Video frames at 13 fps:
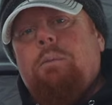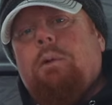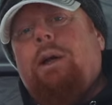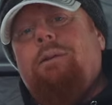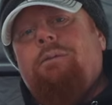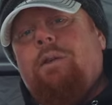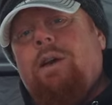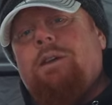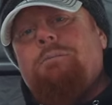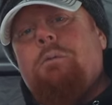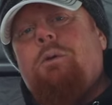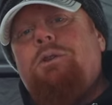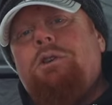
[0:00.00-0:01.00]
you play it in
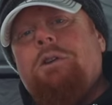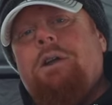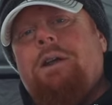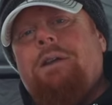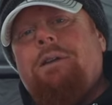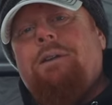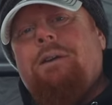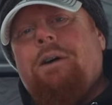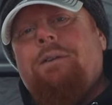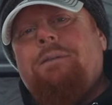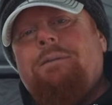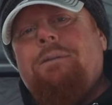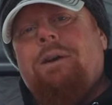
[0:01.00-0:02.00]
fast motion on a,
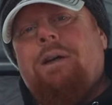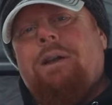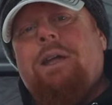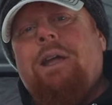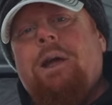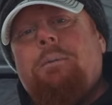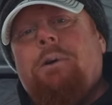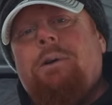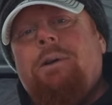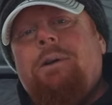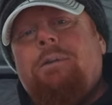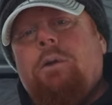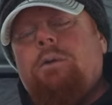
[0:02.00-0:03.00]
on, on a camera,
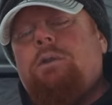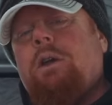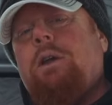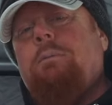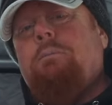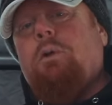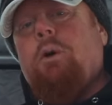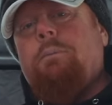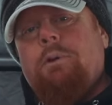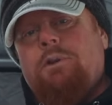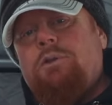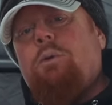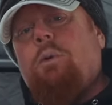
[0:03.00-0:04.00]
looks like you blow up
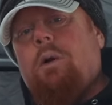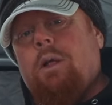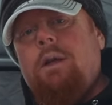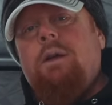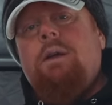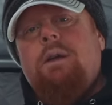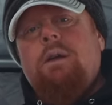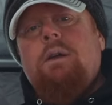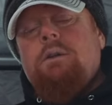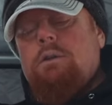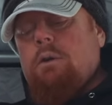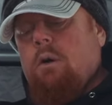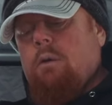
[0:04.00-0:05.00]
the school.
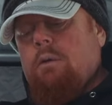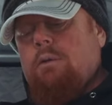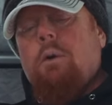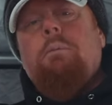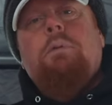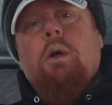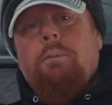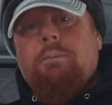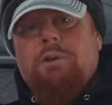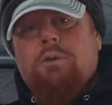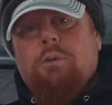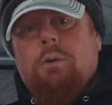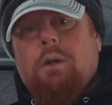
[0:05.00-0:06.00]
So don't blow up the
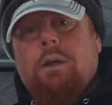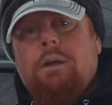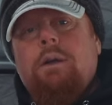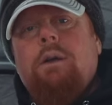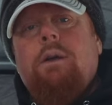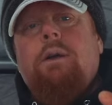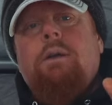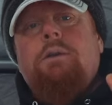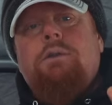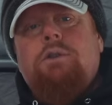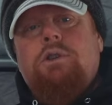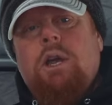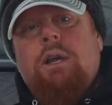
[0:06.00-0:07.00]
school.
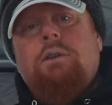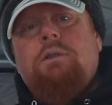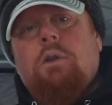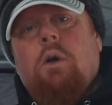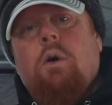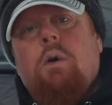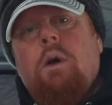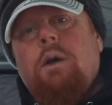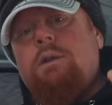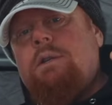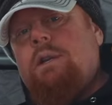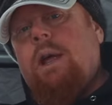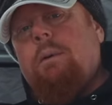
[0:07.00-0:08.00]
Jig slow,
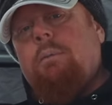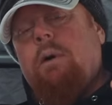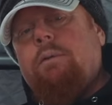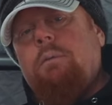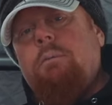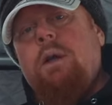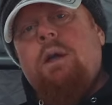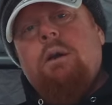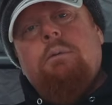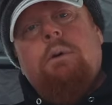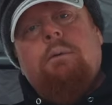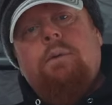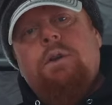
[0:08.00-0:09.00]
stay above them.
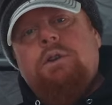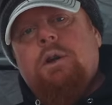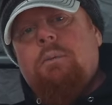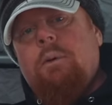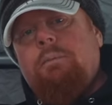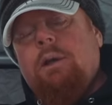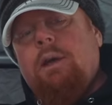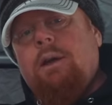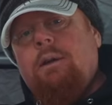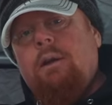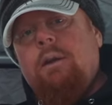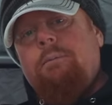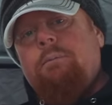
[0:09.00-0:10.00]
When the fish come up to
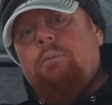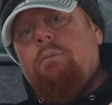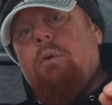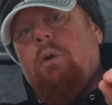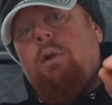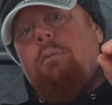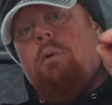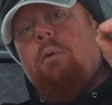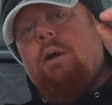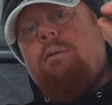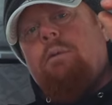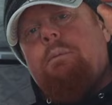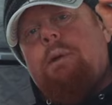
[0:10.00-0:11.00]
hit, pull them
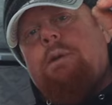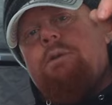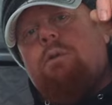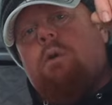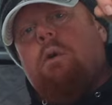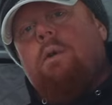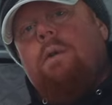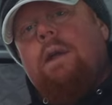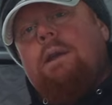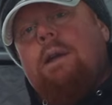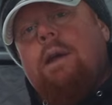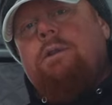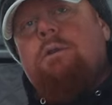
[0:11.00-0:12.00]
away from that school,
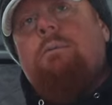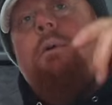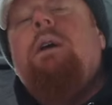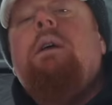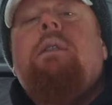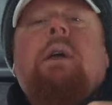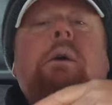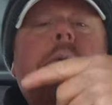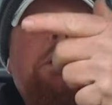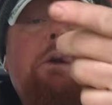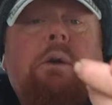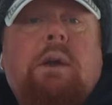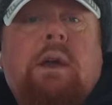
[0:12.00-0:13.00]
then catch them. That
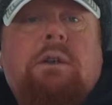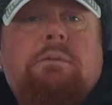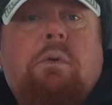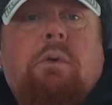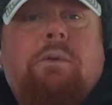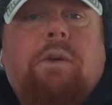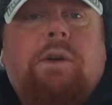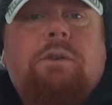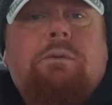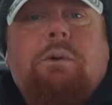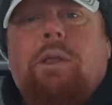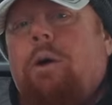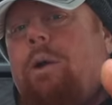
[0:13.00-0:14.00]
way you can catch more
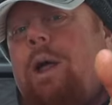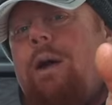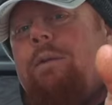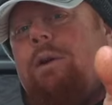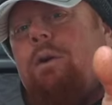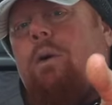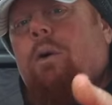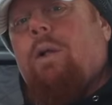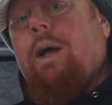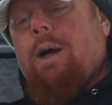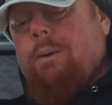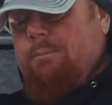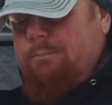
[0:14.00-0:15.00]
fish without having to hole
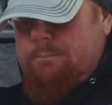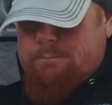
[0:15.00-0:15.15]
hop.